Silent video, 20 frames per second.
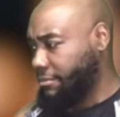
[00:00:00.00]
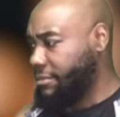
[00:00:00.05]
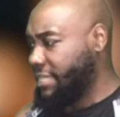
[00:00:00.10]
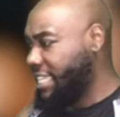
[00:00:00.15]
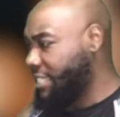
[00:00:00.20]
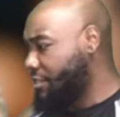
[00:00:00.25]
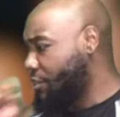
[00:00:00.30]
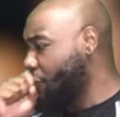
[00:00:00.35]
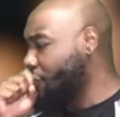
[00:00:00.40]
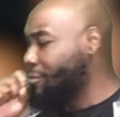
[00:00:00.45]

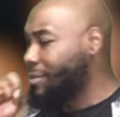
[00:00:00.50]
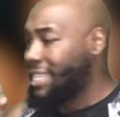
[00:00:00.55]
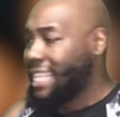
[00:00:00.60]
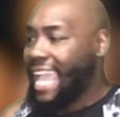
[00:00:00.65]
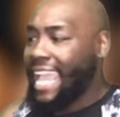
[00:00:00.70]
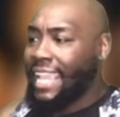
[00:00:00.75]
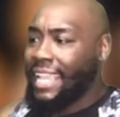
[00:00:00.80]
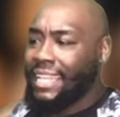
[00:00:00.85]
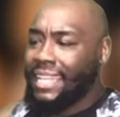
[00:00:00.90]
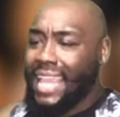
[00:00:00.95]

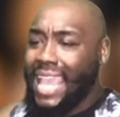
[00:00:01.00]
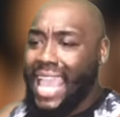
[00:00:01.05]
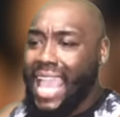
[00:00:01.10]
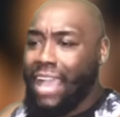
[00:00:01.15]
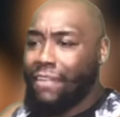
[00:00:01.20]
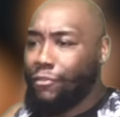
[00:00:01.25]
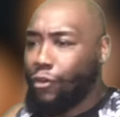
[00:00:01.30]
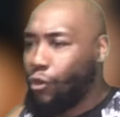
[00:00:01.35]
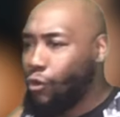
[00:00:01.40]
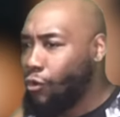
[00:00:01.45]
to
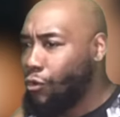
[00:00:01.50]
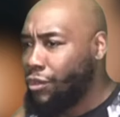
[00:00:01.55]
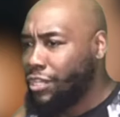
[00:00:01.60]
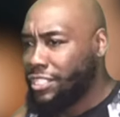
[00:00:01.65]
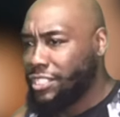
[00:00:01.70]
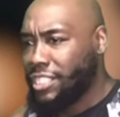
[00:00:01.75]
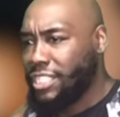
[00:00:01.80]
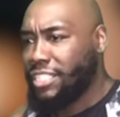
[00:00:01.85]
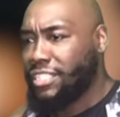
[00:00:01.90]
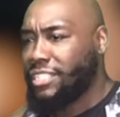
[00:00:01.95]
have
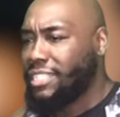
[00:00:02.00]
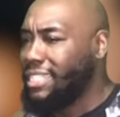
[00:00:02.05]
orgies.